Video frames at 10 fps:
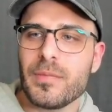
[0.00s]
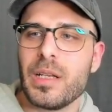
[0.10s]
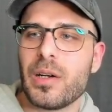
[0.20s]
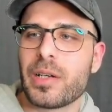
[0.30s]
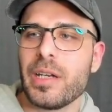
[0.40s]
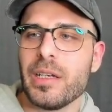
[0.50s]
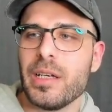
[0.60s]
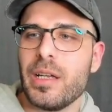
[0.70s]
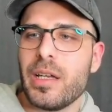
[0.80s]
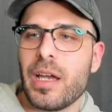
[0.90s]
Okay,
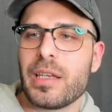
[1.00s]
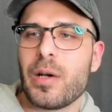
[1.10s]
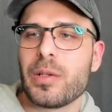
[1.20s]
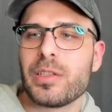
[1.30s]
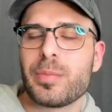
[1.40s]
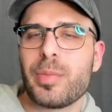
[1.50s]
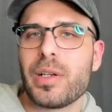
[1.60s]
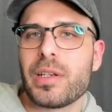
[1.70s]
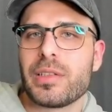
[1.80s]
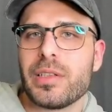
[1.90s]
and now at this point
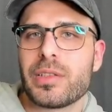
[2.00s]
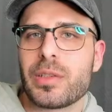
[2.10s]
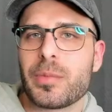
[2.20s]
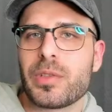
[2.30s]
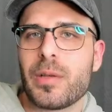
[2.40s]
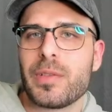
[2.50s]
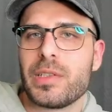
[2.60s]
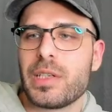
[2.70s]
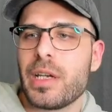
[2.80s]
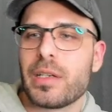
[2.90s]
I see some stuff is
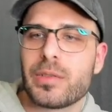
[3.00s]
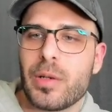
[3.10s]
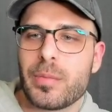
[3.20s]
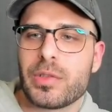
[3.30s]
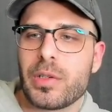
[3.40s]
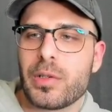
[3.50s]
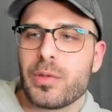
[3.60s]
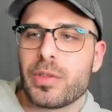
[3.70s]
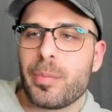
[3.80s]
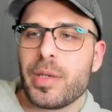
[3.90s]
jank, so I'm just gonna
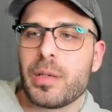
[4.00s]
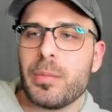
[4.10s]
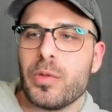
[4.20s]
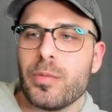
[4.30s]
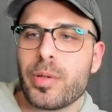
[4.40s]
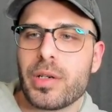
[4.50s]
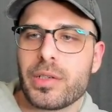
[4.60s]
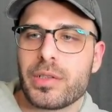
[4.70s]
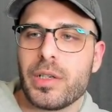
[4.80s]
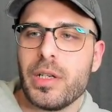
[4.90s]
use a big move
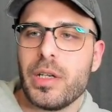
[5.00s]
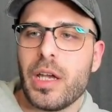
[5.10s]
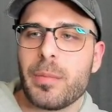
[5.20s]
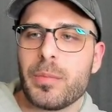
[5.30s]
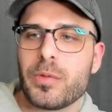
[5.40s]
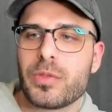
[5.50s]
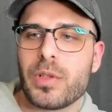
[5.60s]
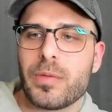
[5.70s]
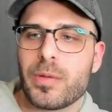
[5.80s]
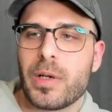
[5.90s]
brush and move
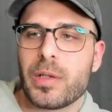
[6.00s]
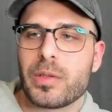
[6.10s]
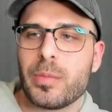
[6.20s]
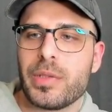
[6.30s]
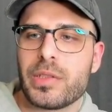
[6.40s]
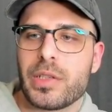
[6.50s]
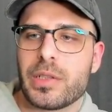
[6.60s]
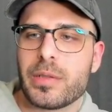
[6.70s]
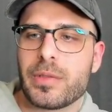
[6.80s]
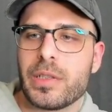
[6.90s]
stuff around. Don't be scared
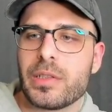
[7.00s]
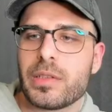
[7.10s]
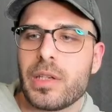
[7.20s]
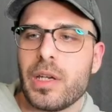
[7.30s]
of this.